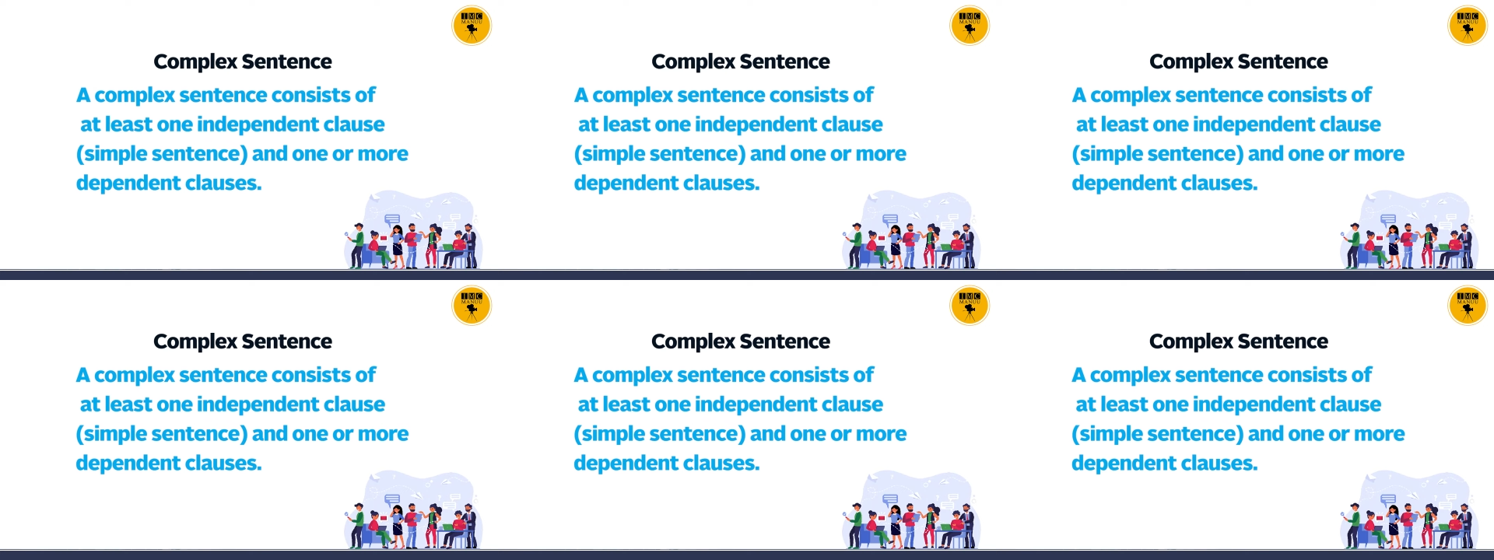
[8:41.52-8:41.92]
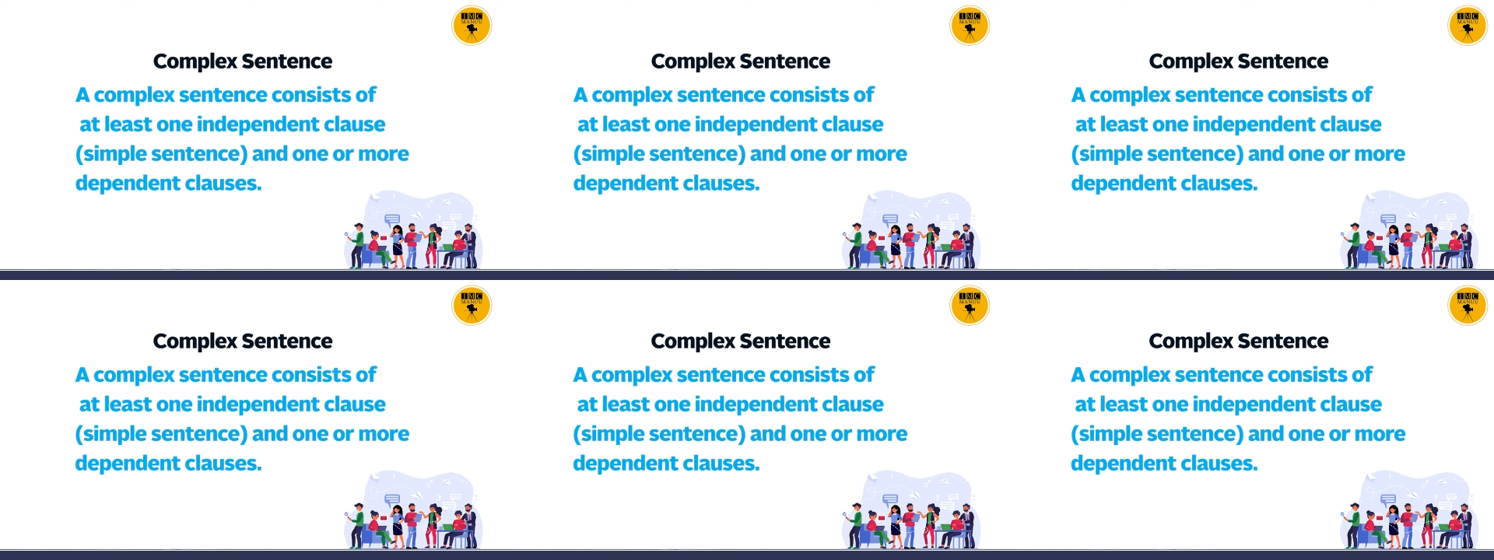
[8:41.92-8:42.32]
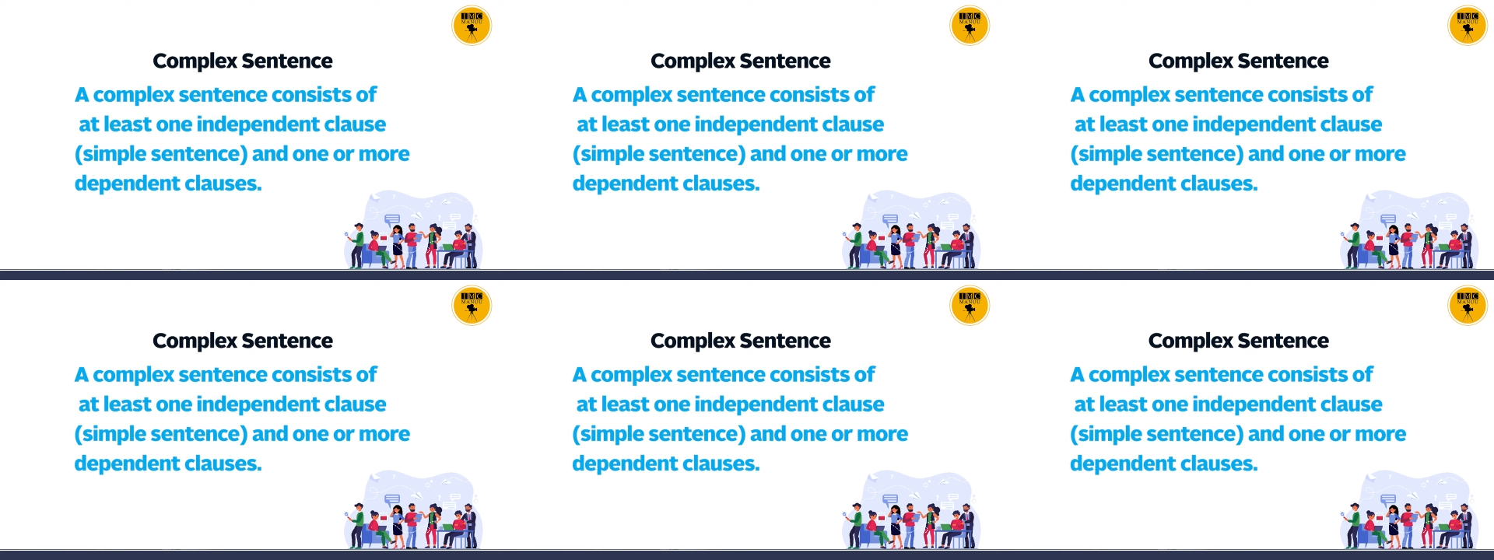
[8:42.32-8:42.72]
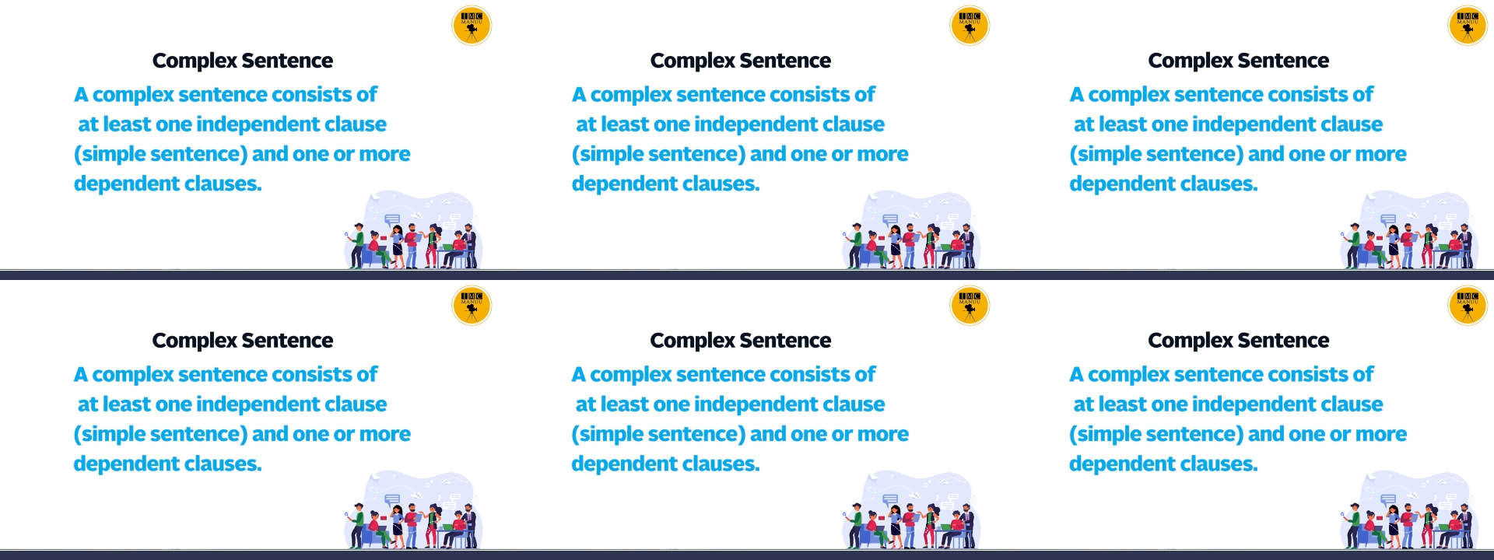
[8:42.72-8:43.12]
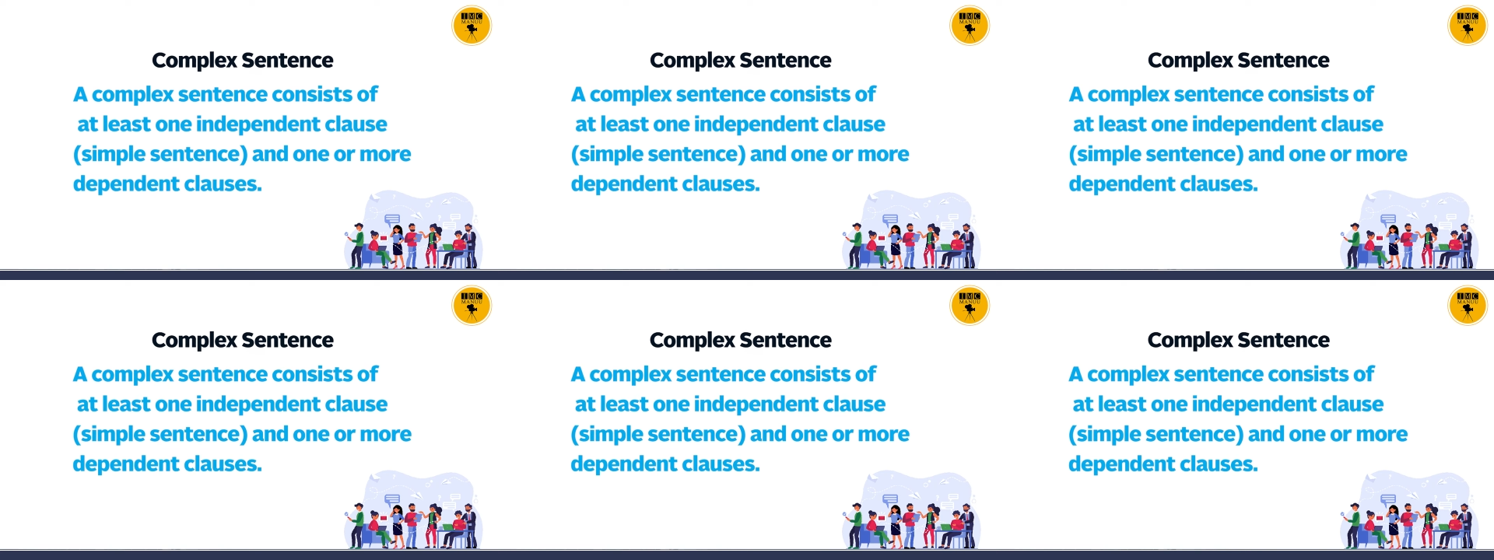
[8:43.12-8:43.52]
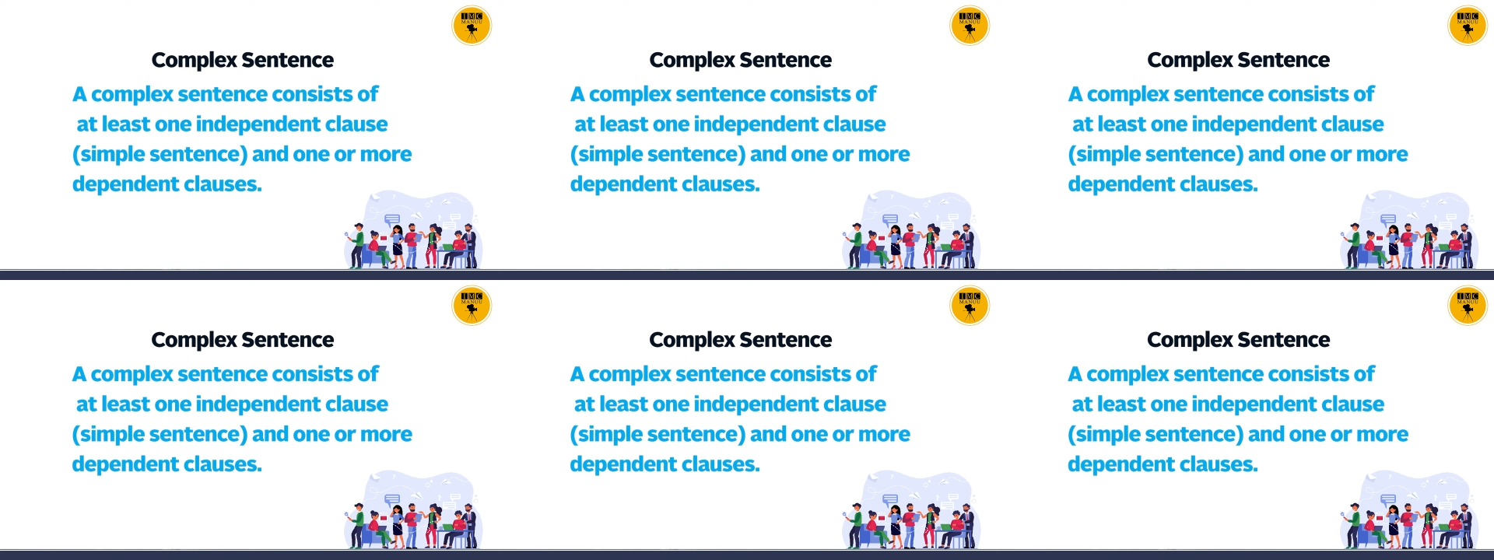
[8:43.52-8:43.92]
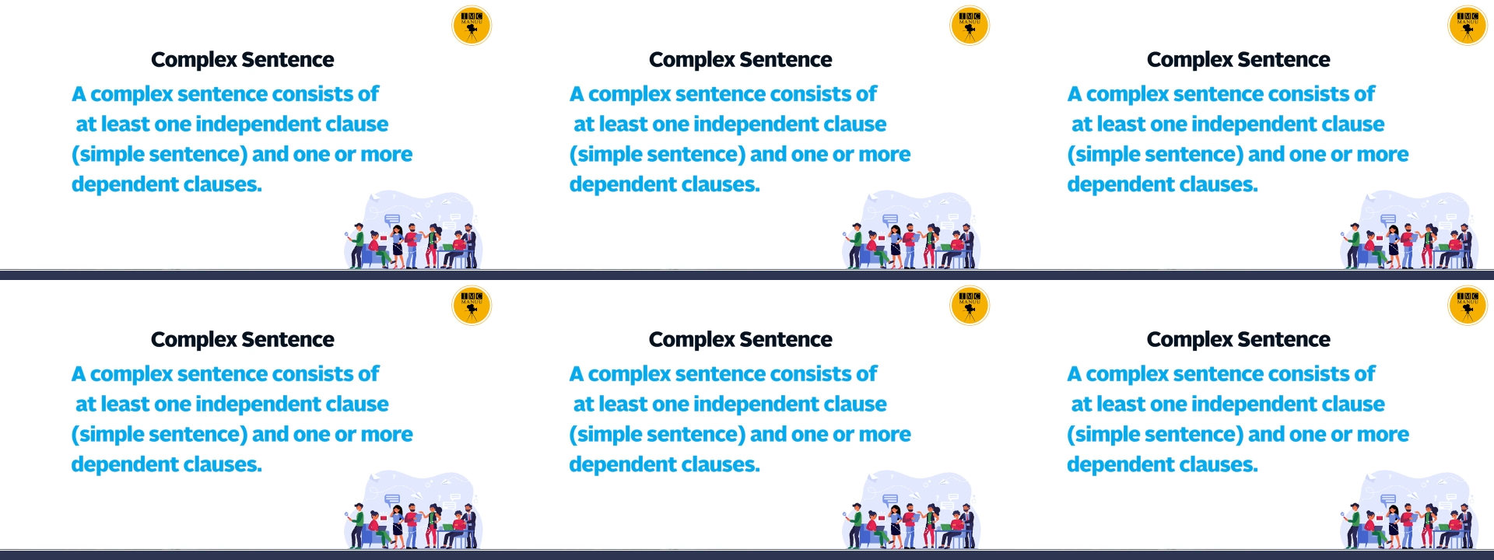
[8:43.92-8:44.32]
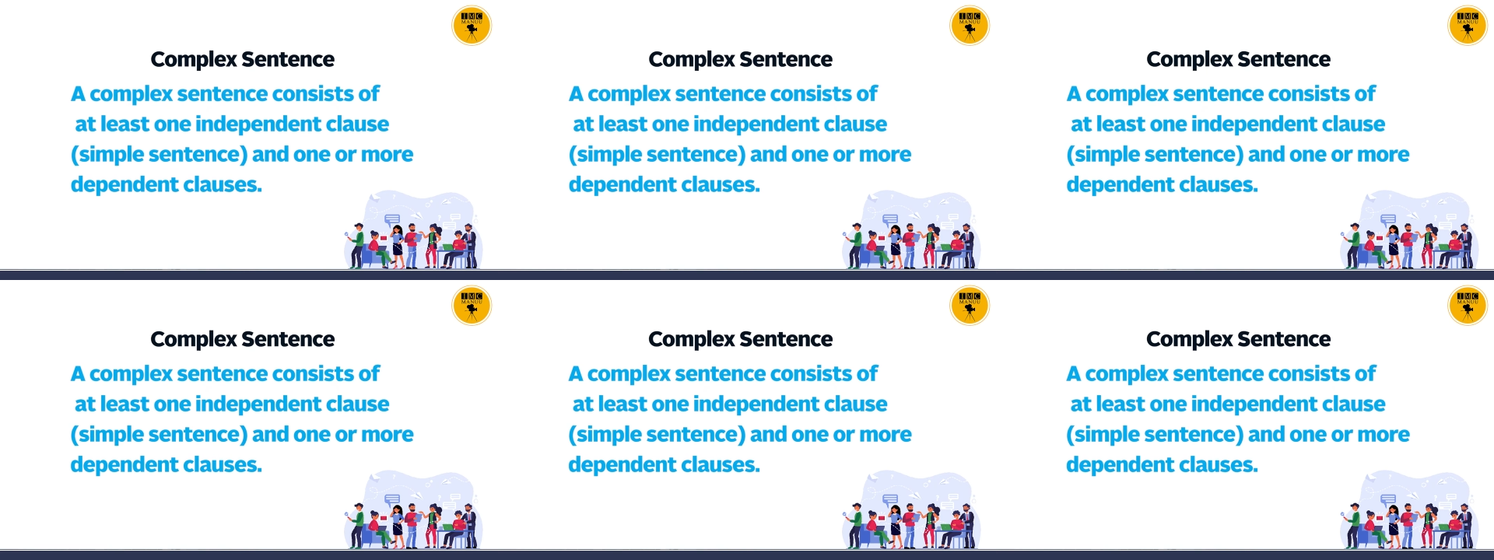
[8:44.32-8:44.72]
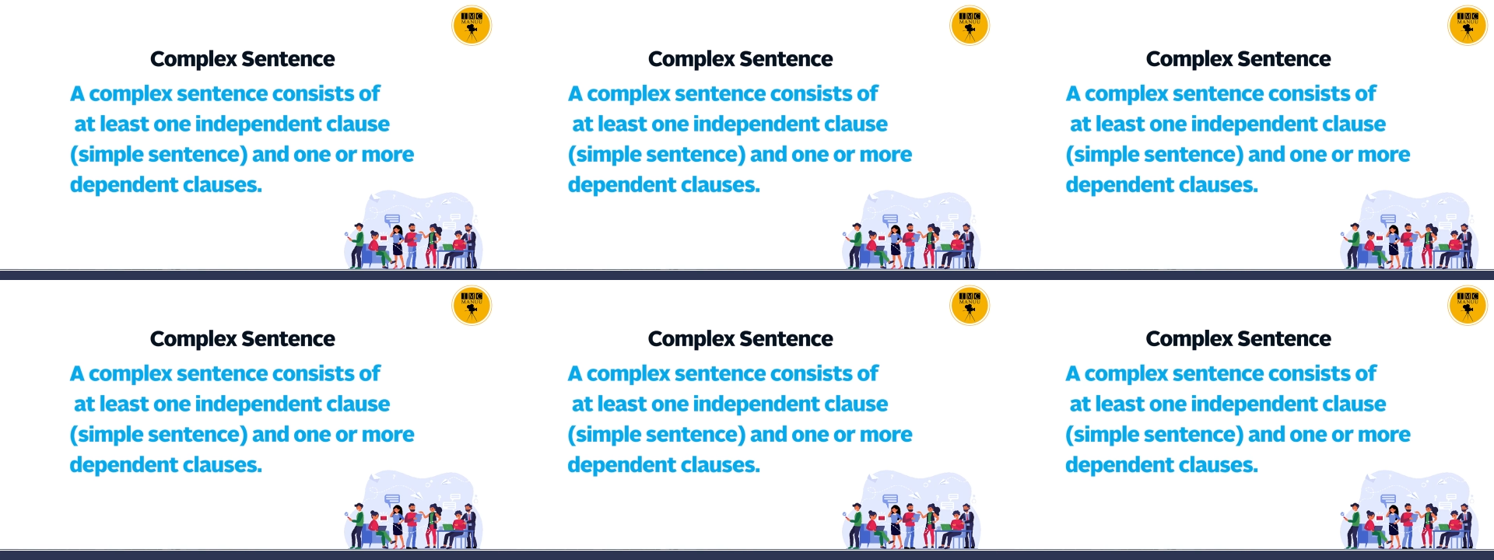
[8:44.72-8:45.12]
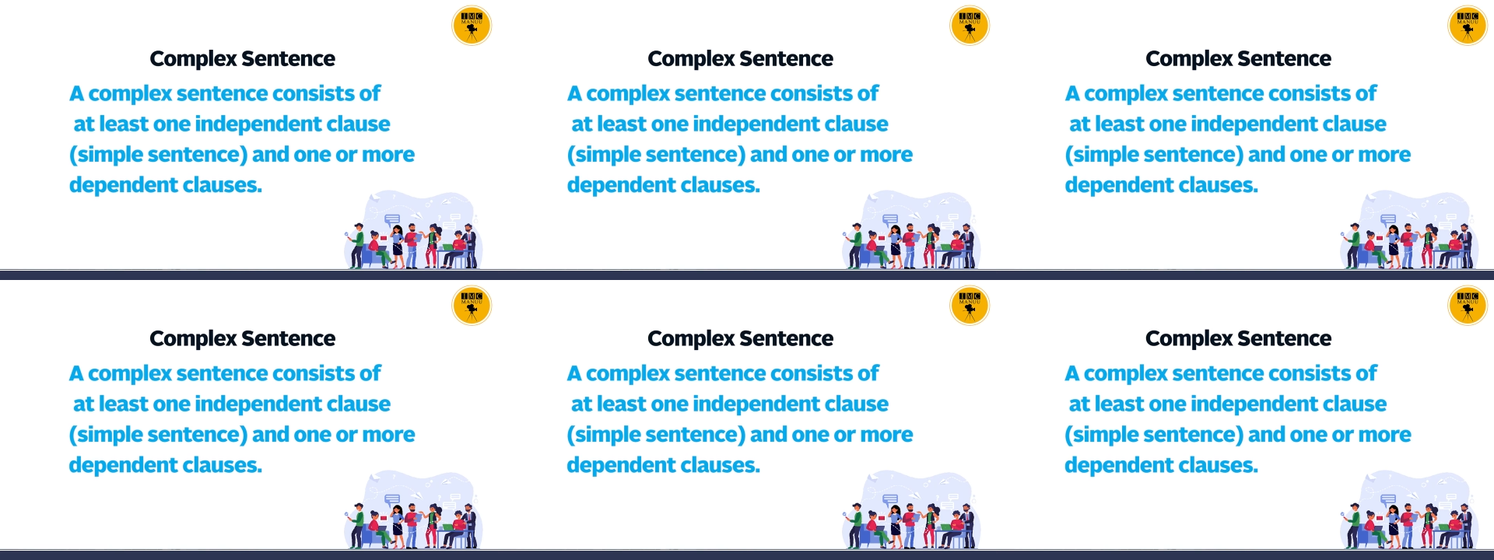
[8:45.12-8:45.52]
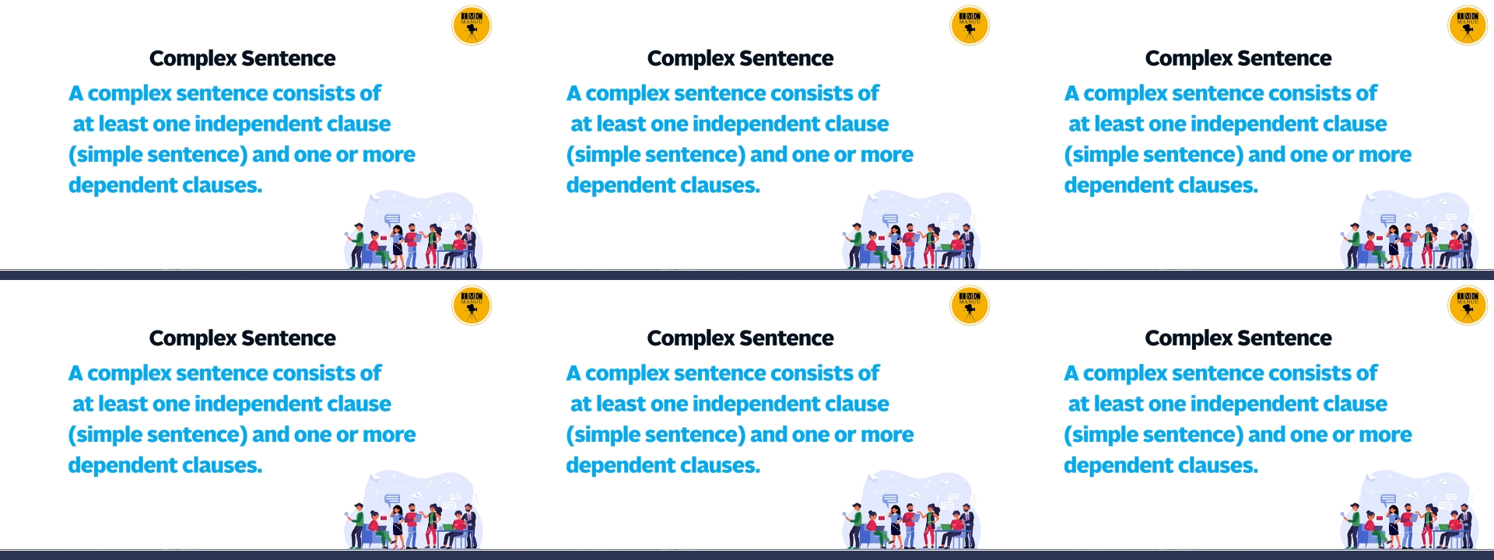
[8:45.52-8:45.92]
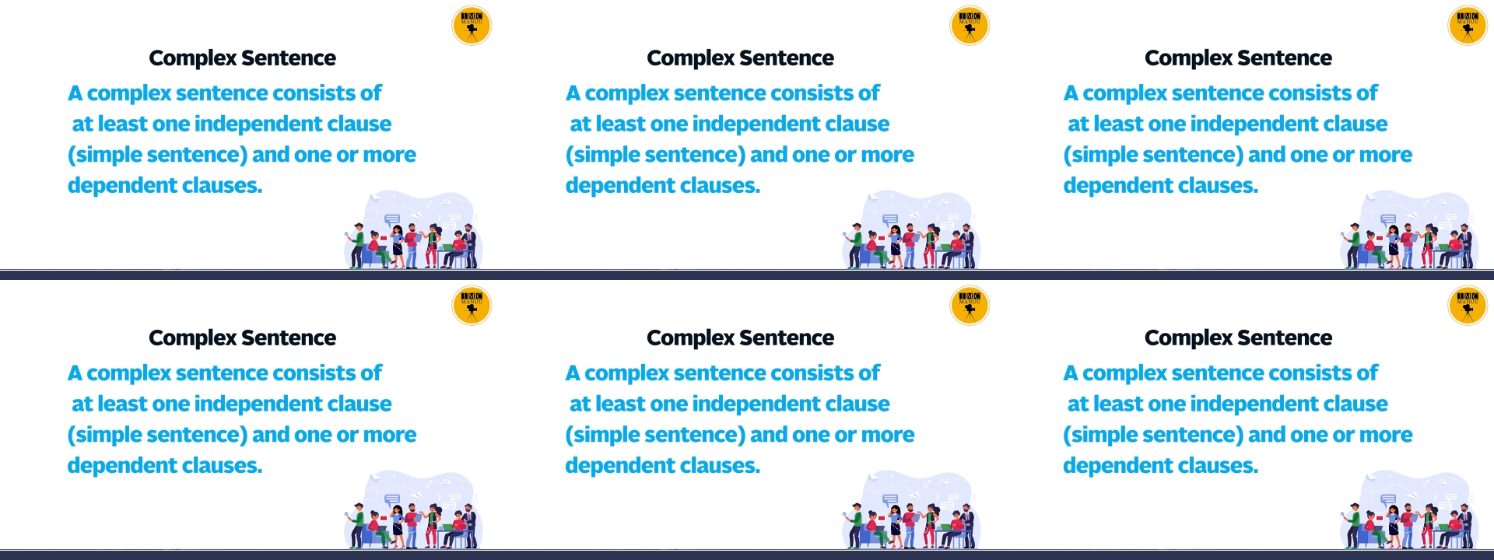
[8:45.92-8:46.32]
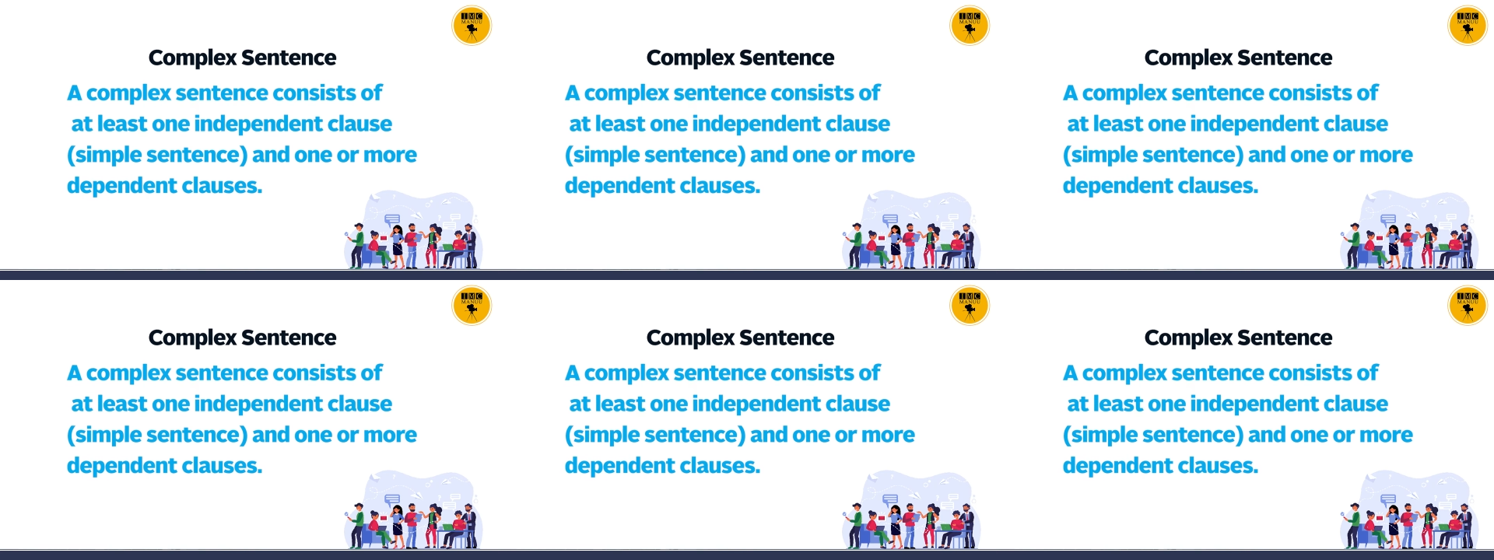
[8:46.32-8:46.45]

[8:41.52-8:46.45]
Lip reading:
[unreadable: no face in view]